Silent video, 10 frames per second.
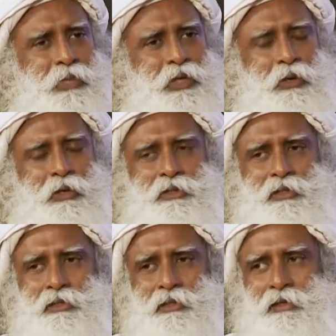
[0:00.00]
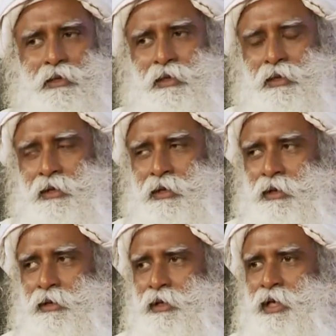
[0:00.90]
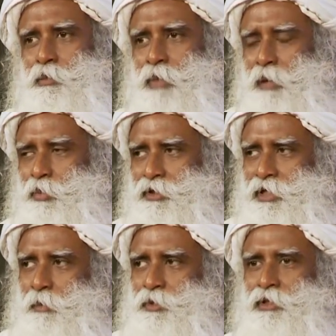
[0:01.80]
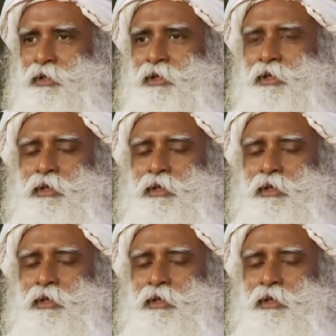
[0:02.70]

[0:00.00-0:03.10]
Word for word: Because in my perception,